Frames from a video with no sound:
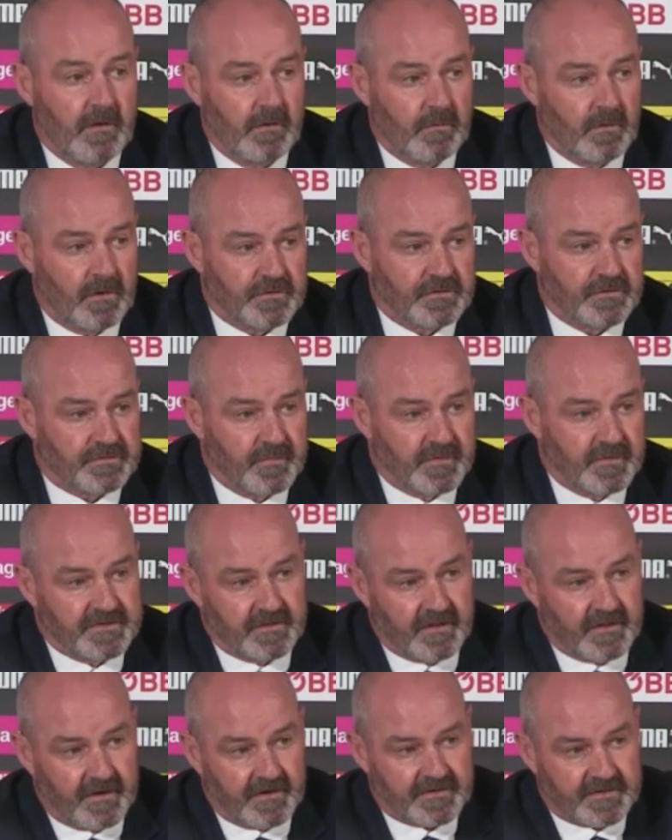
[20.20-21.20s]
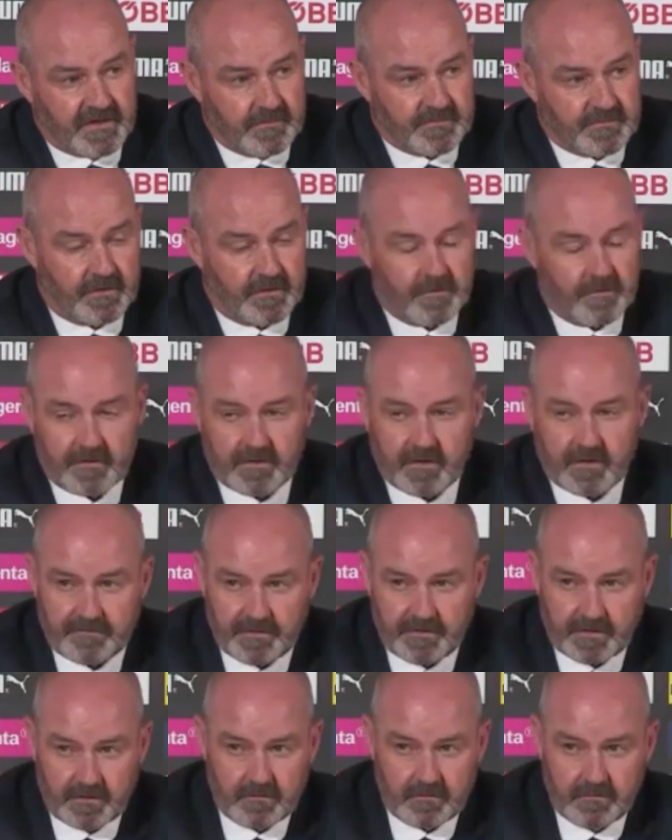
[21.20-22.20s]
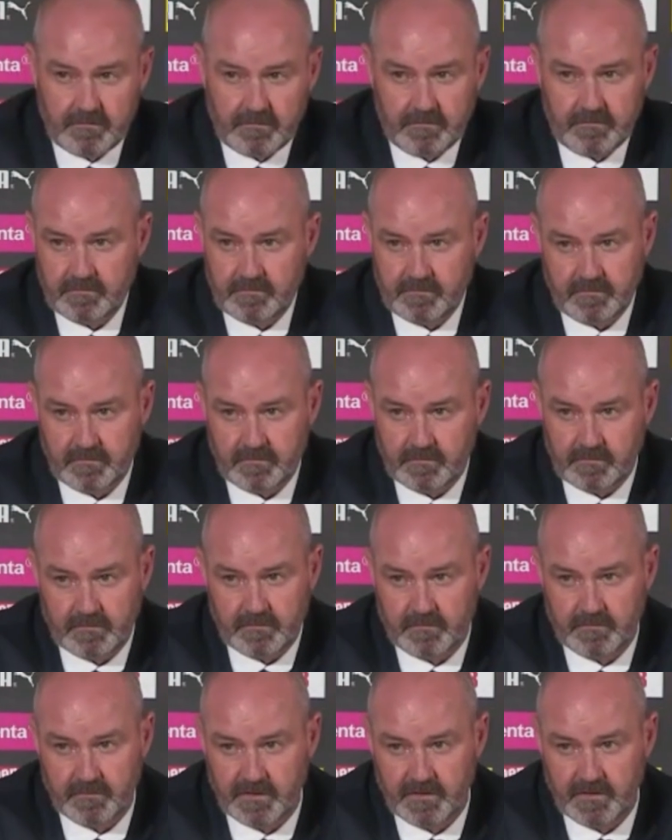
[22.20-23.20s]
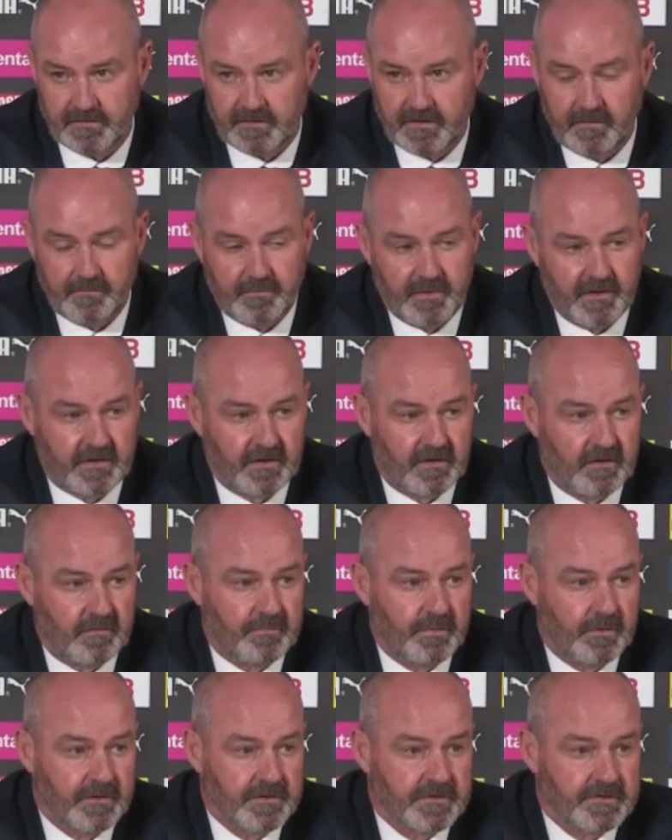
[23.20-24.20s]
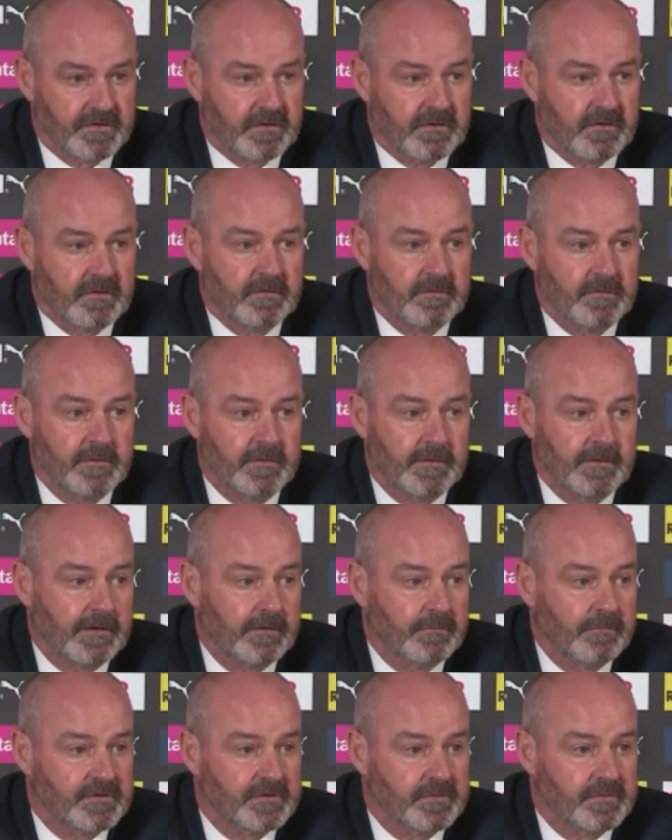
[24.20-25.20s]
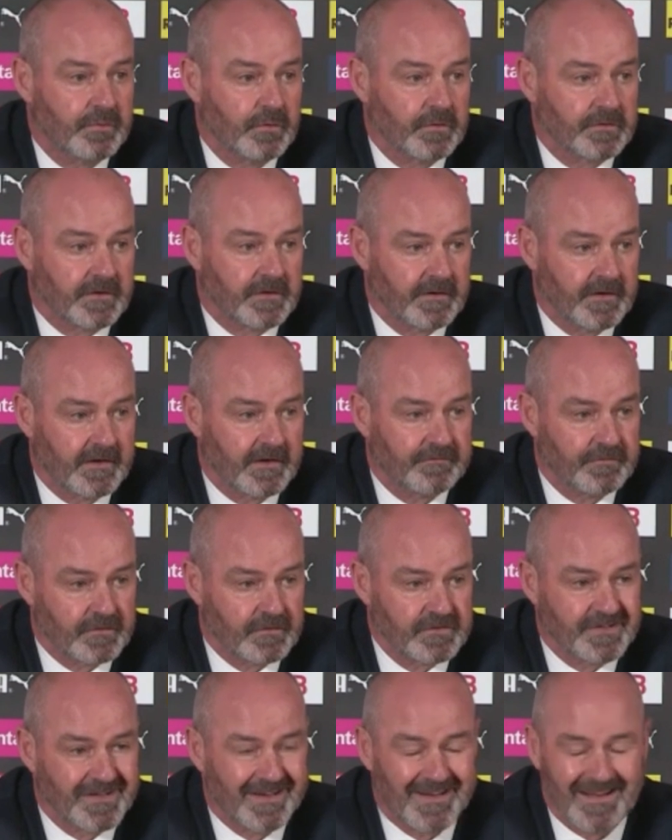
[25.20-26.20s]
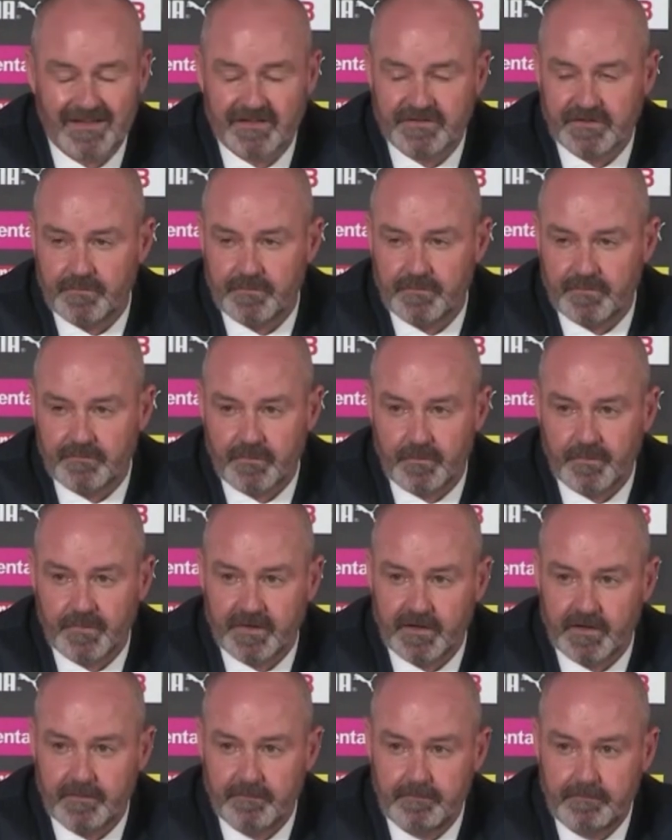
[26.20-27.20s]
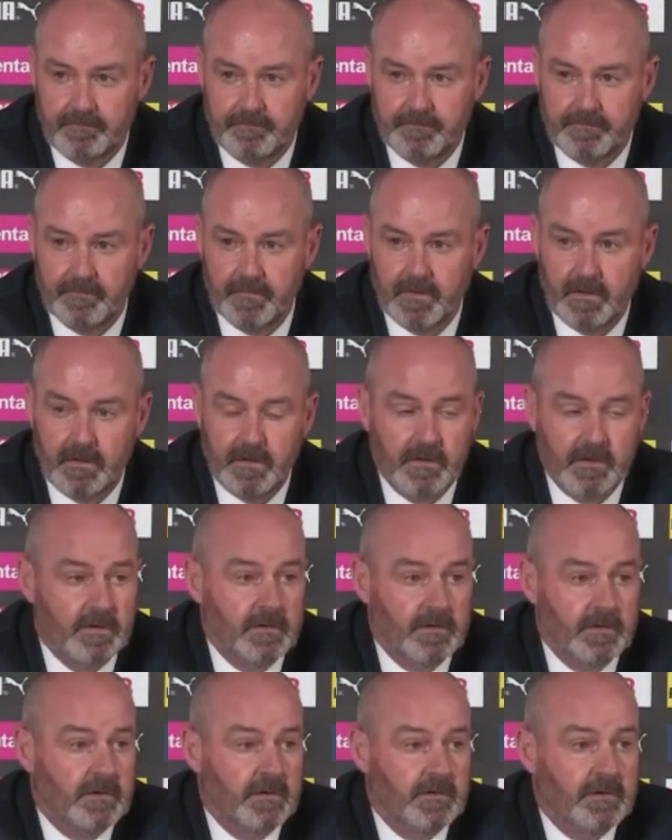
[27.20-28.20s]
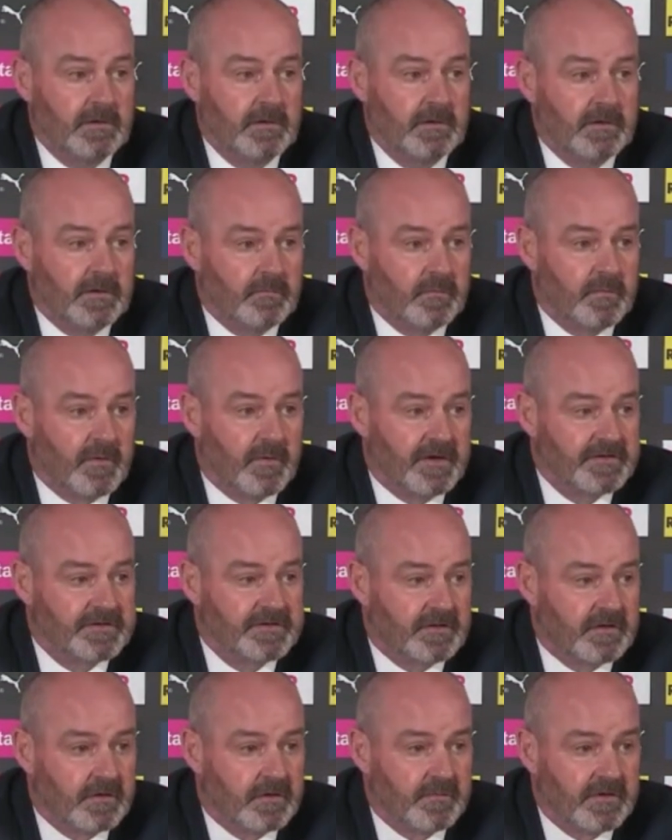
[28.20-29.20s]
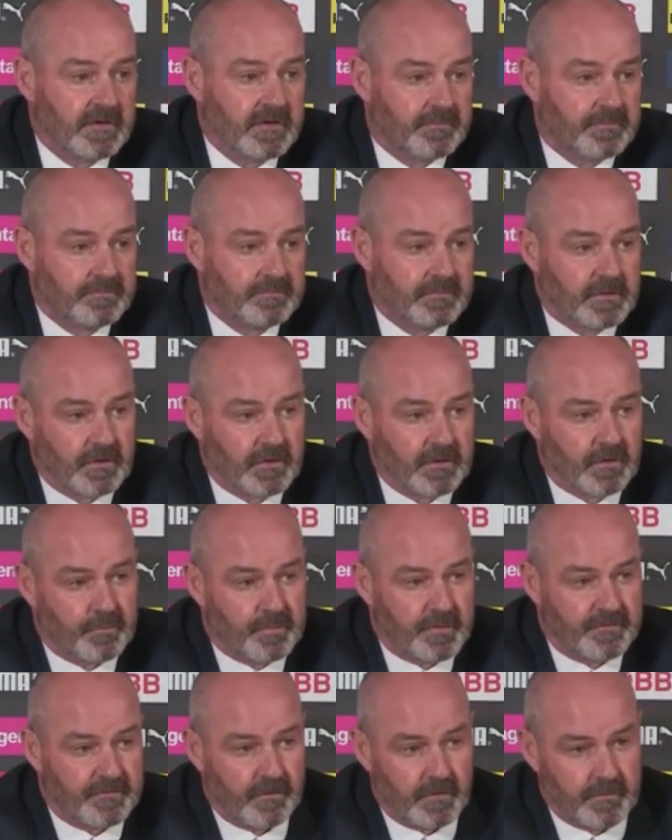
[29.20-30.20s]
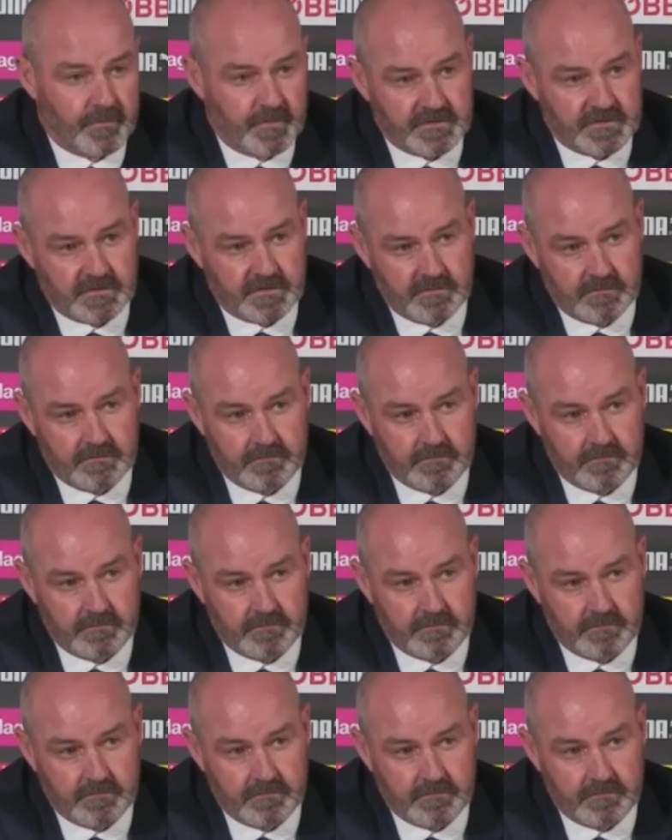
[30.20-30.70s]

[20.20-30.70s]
That just means that the next game's another cup final. We have to keep picking up points. It was an important night for us to get something from the game. We managed to come here on a good performance.